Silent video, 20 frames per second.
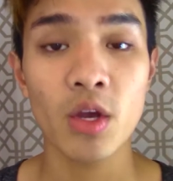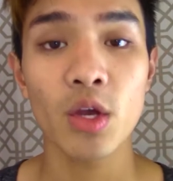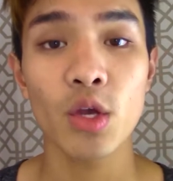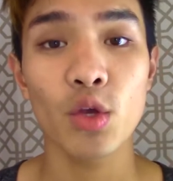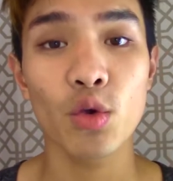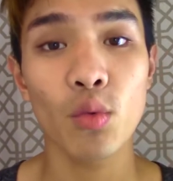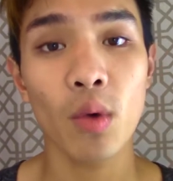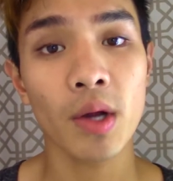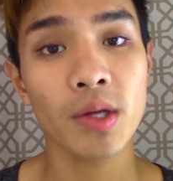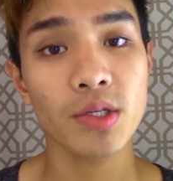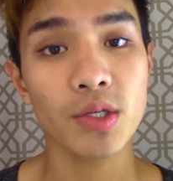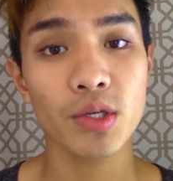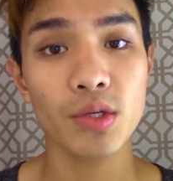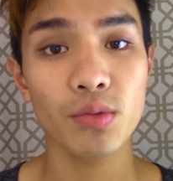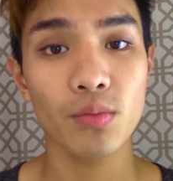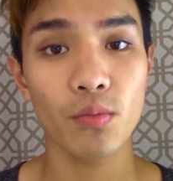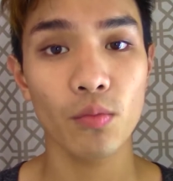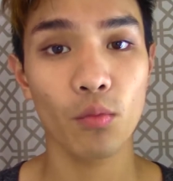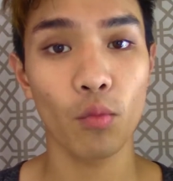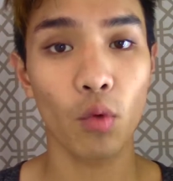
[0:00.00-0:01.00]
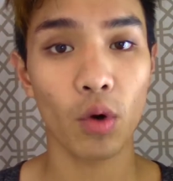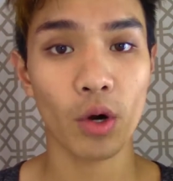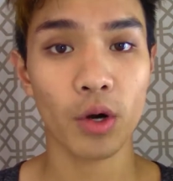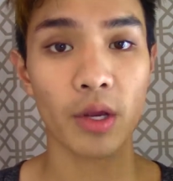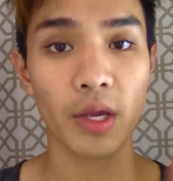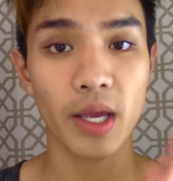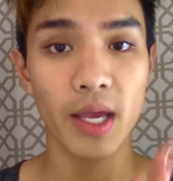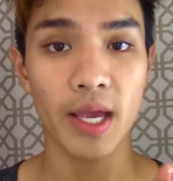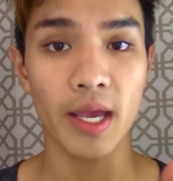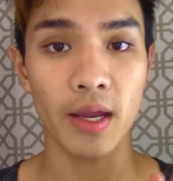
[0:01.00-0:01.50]
You want to work
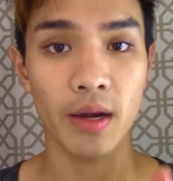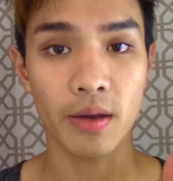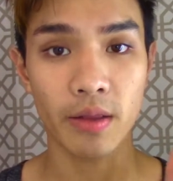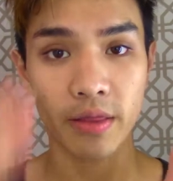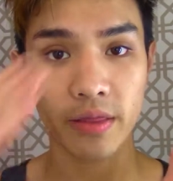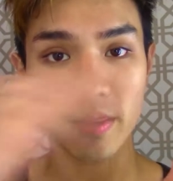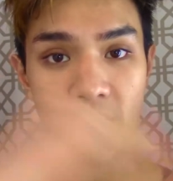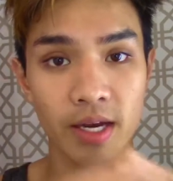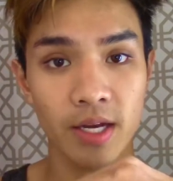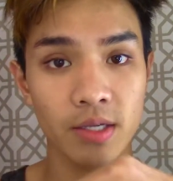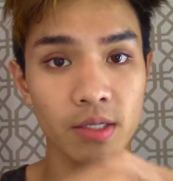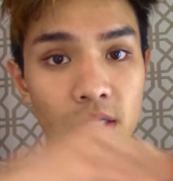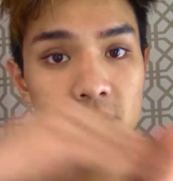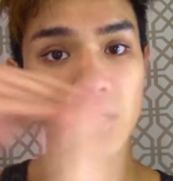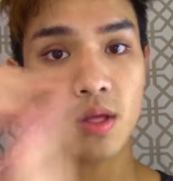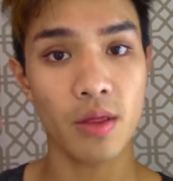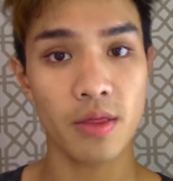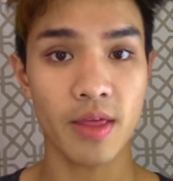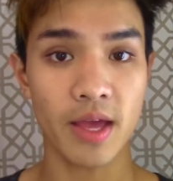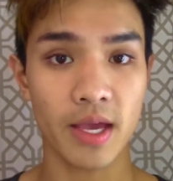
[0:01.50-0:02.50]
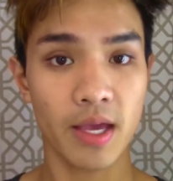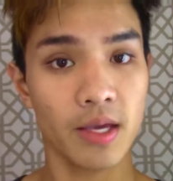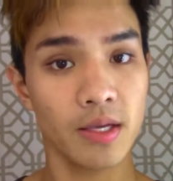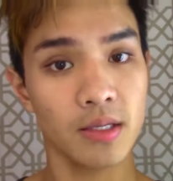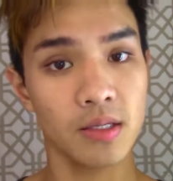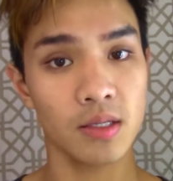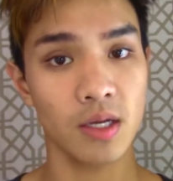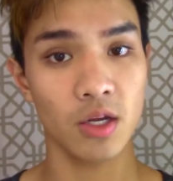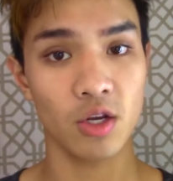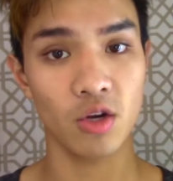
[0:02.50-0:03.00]
in thinnest to
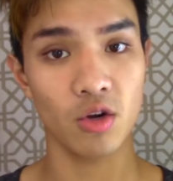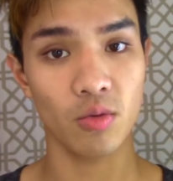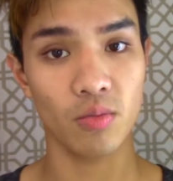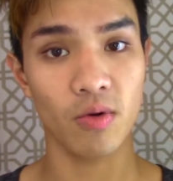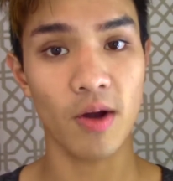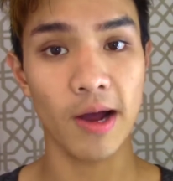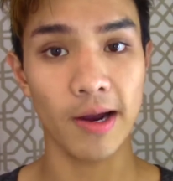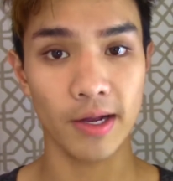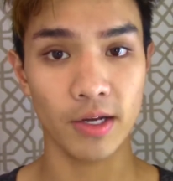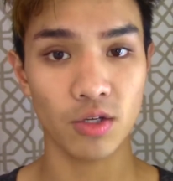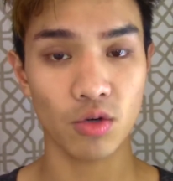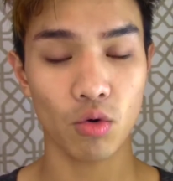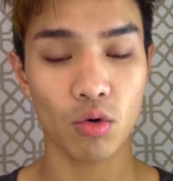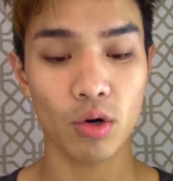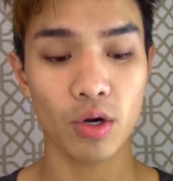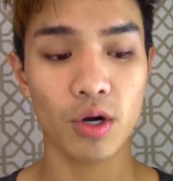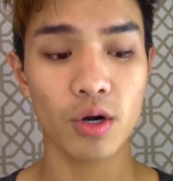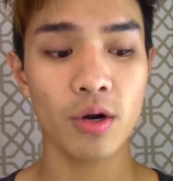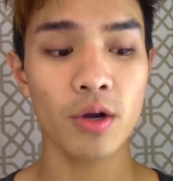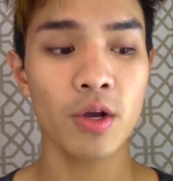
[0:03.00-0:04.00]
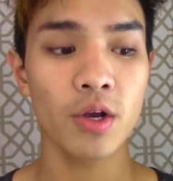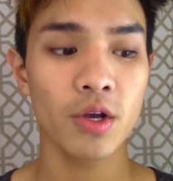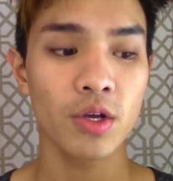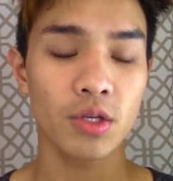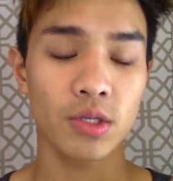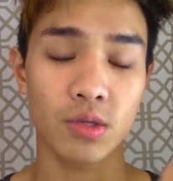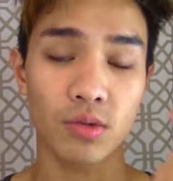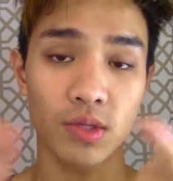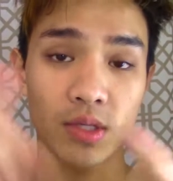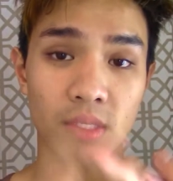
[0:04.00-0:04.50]
thickest in your product order.
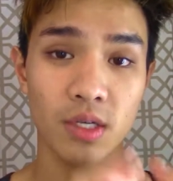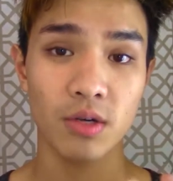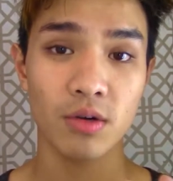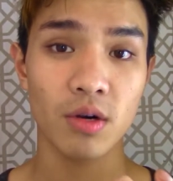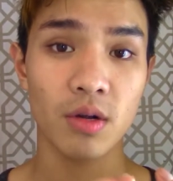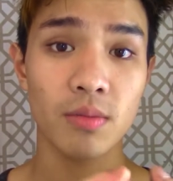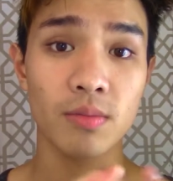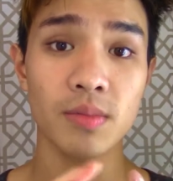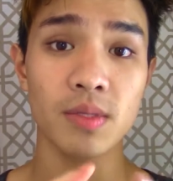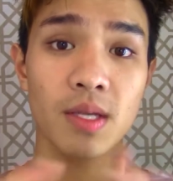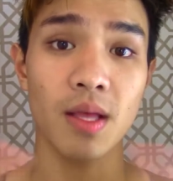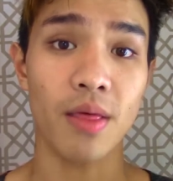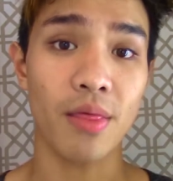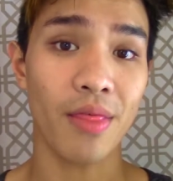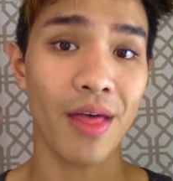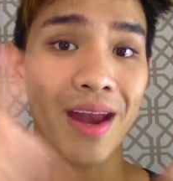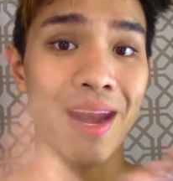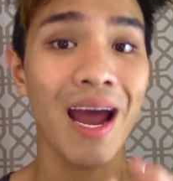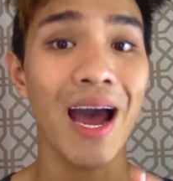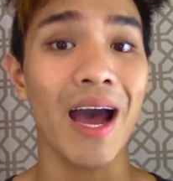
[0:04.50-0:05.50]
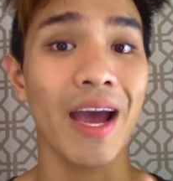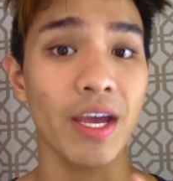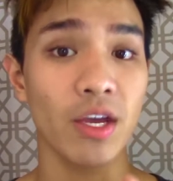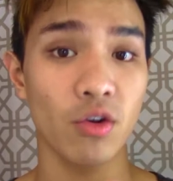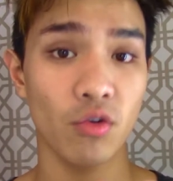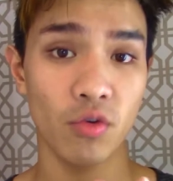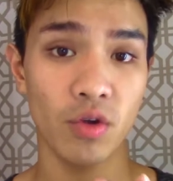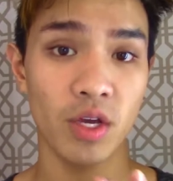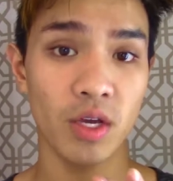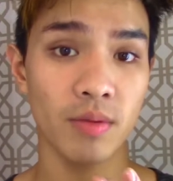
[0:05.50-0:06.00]
So serums, then eye
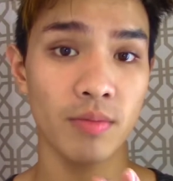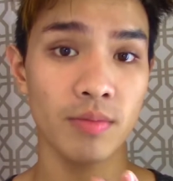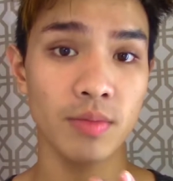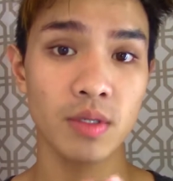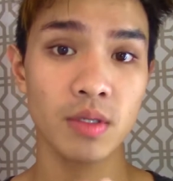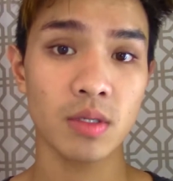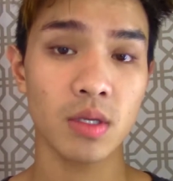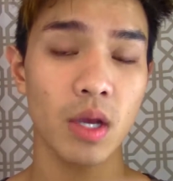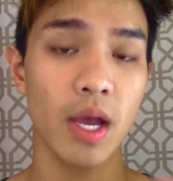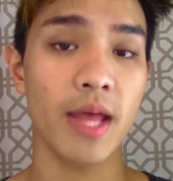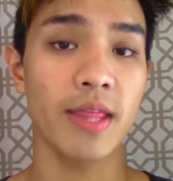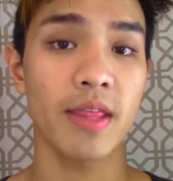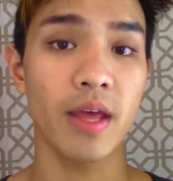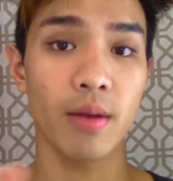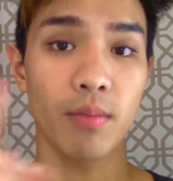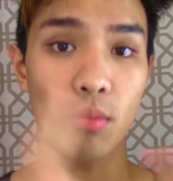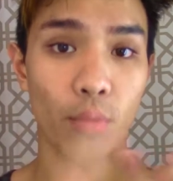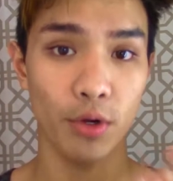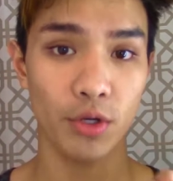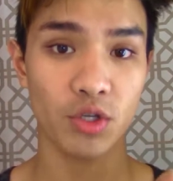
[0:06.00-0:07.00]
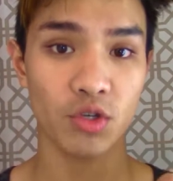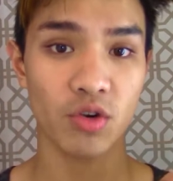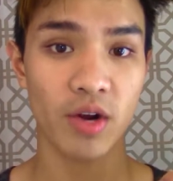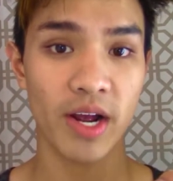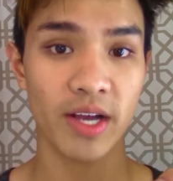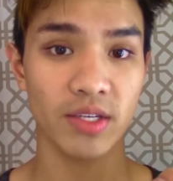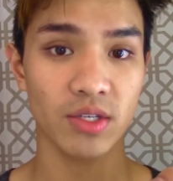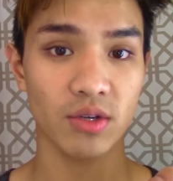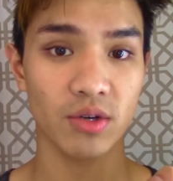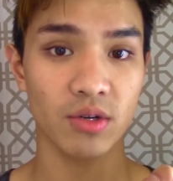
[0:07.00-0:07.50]
creams, and then
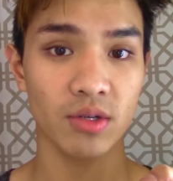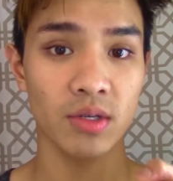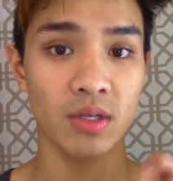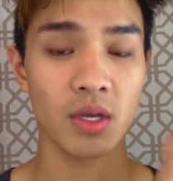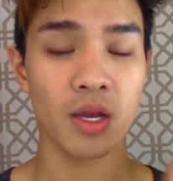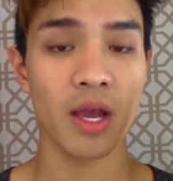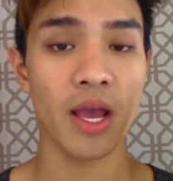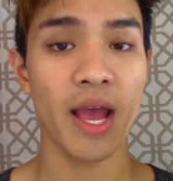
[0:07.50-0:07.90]
moisturizers.